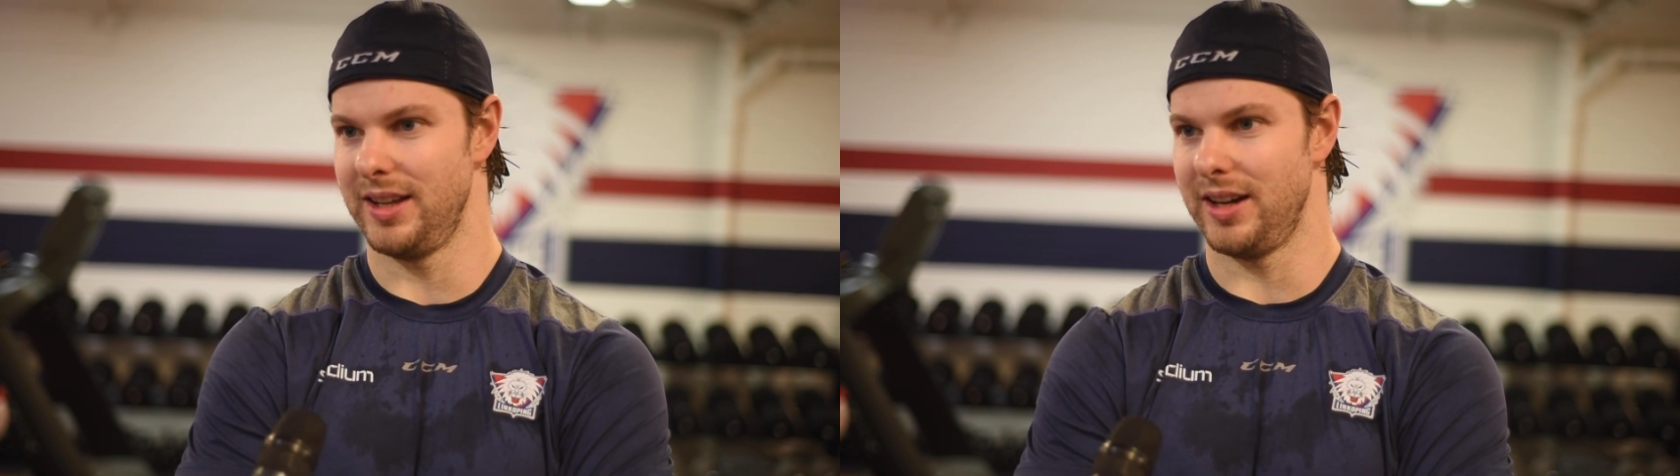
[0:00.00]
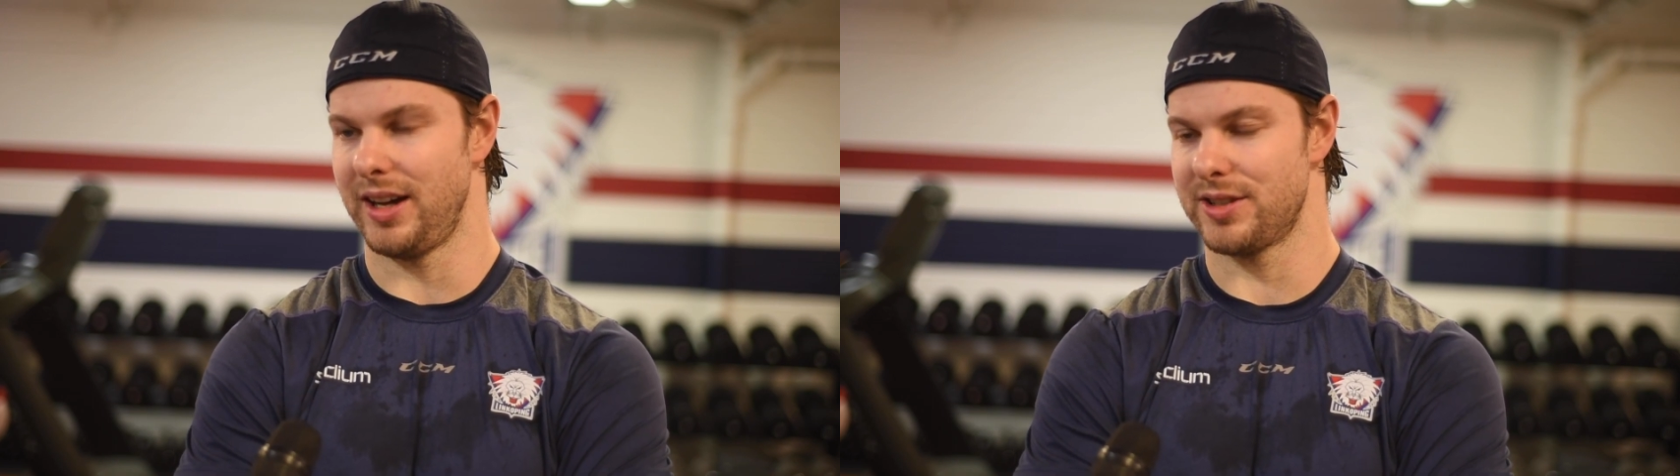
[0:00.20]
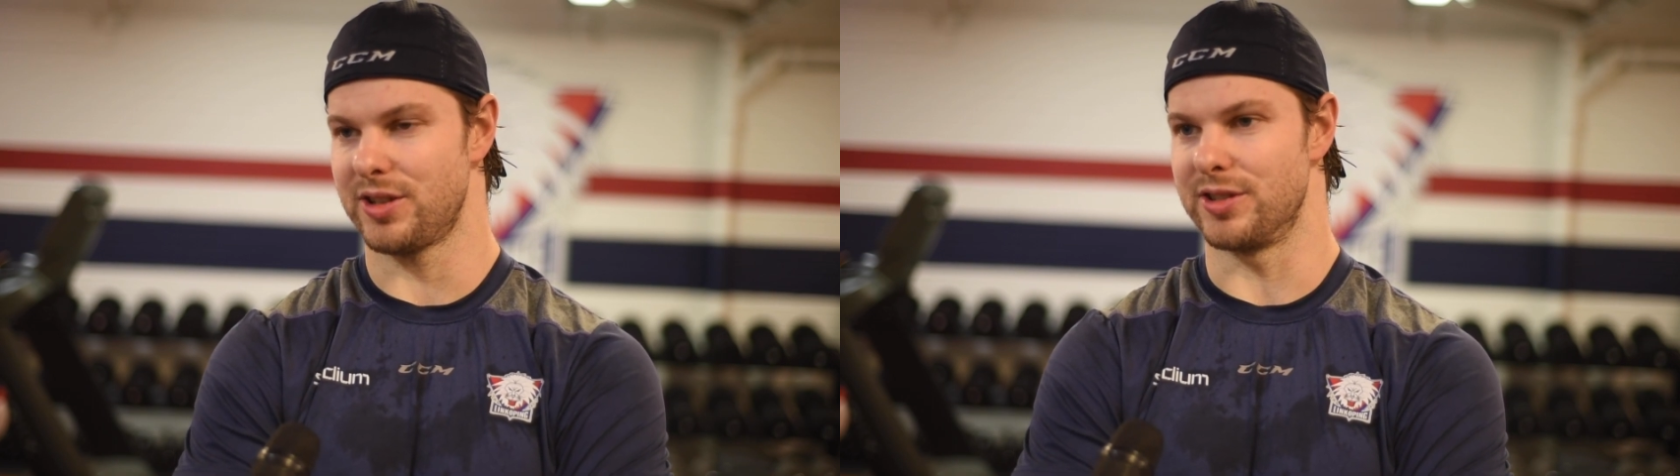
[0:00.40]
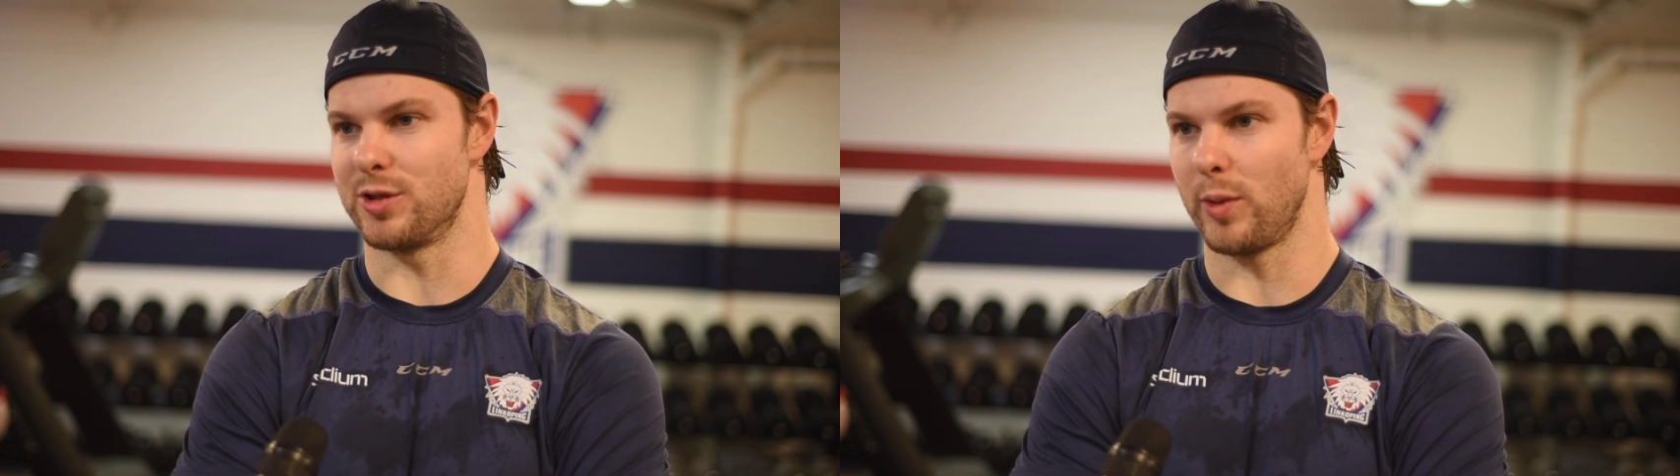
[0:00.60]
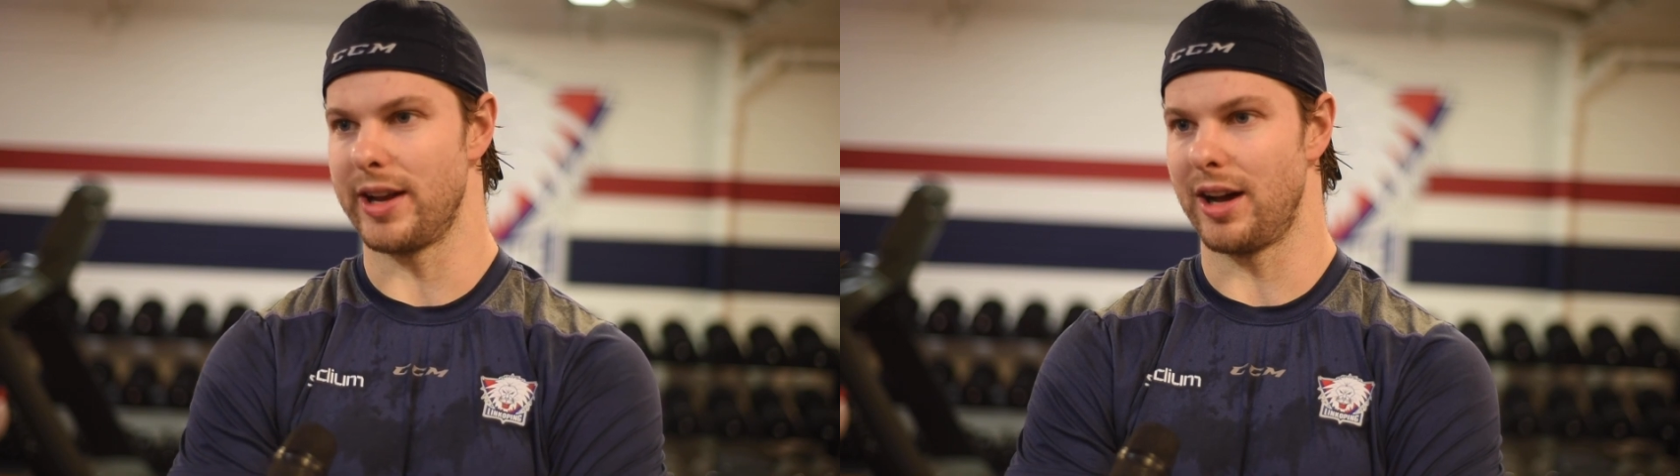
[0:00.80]
That's good. It's
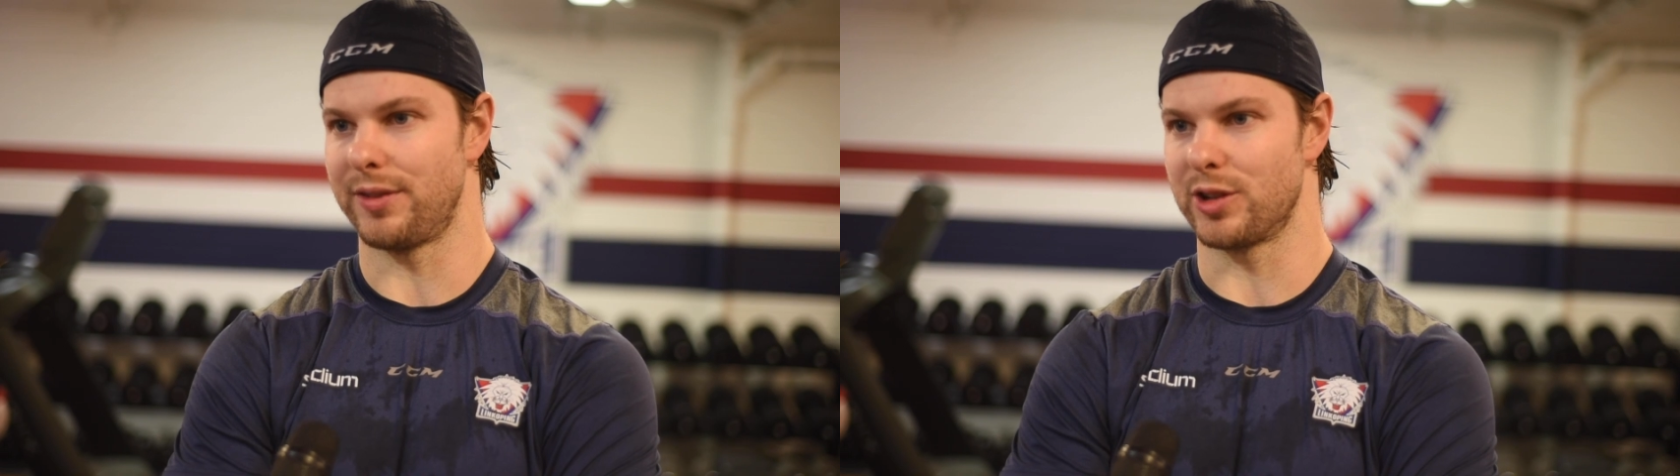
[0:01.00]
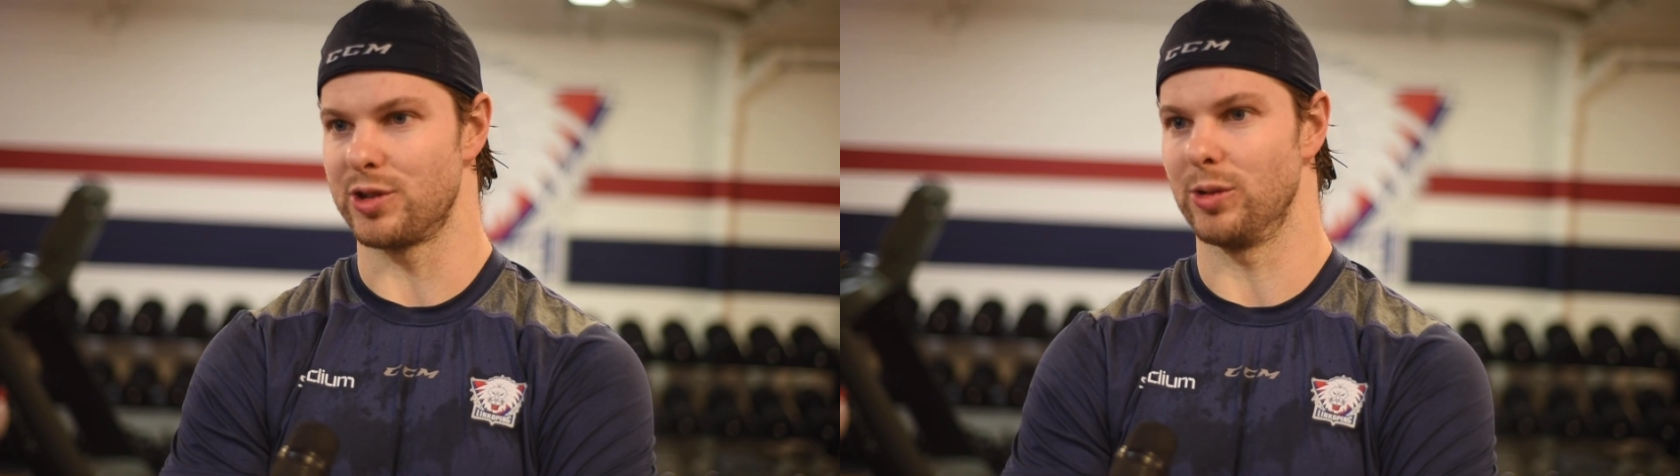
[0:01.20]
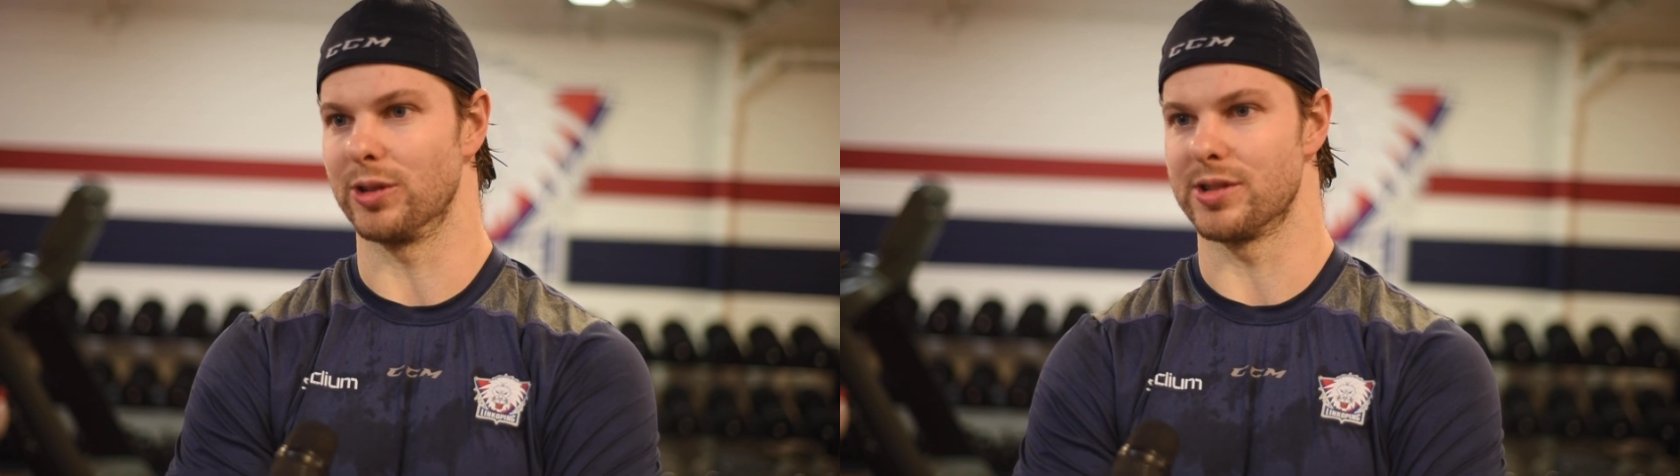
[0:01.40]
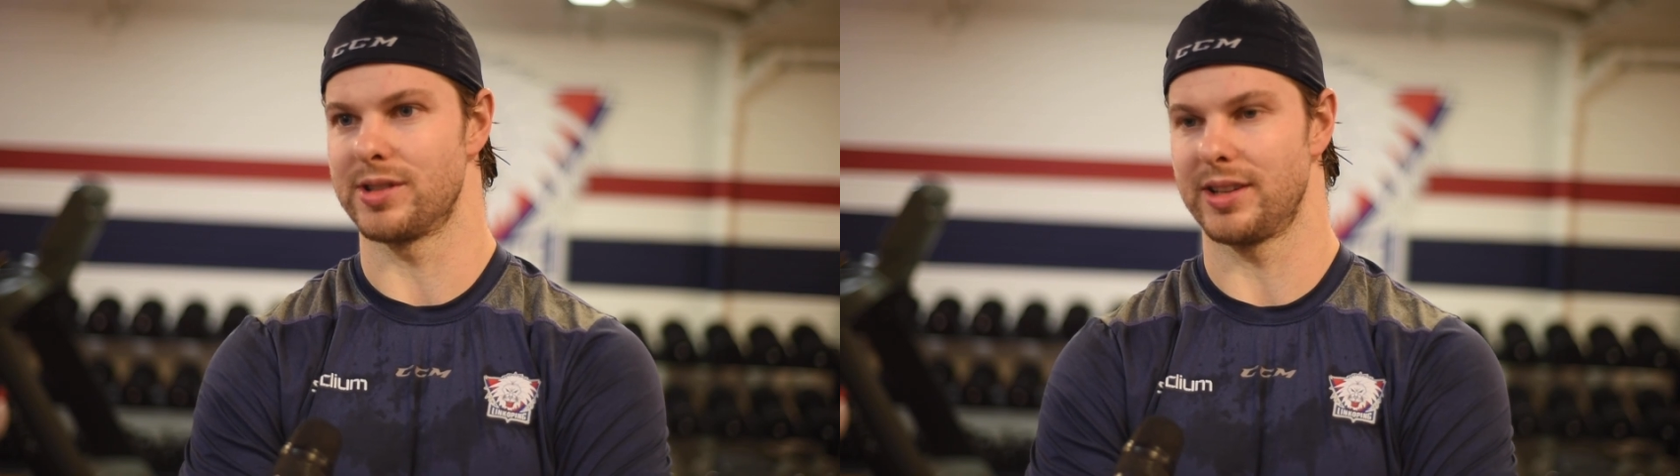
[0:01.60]
a weight off our shoulders.